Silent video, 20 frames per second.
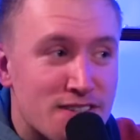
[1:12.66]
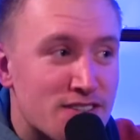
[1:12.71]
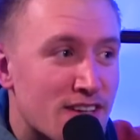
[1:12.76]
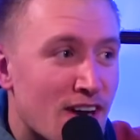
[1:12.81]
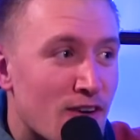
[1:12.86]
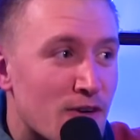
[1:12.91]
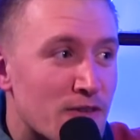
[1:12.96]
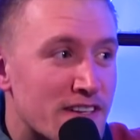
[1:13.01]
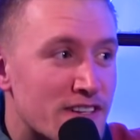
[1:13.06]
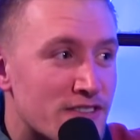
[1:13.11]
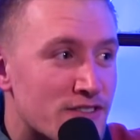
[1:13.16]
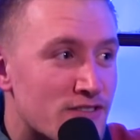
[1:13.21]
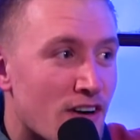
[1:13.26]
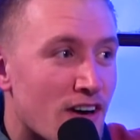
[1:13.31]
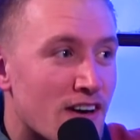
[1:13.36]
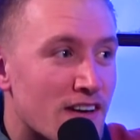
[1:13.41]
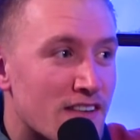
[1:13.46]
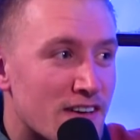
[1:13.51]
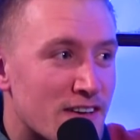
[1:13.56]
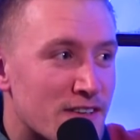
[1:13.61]
told it
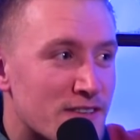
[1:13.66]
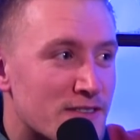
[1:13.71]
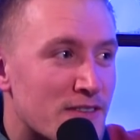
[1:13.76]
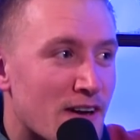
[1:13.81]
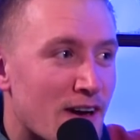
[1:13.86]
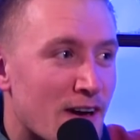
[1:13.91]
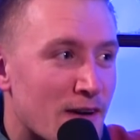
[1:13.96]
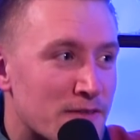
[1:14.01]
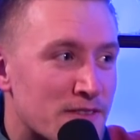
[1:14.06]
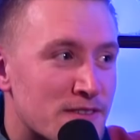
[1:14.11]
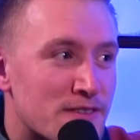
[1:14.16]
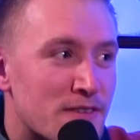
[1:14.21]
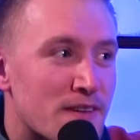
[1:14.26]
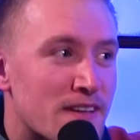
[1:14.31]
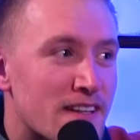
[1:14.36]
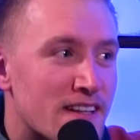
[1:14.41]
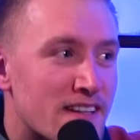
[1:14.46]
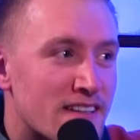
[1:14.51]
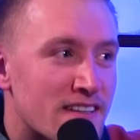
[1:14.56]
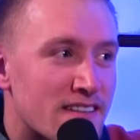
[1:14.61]
drunk though, so I was
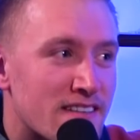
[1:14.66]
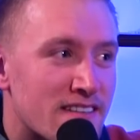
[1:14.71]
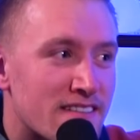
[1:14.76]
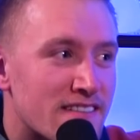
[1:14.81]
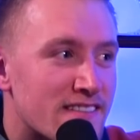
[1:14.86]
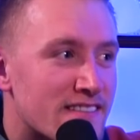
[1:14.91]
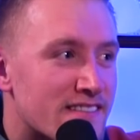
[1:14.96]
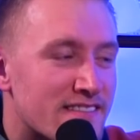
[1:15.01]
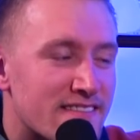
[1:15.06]
doing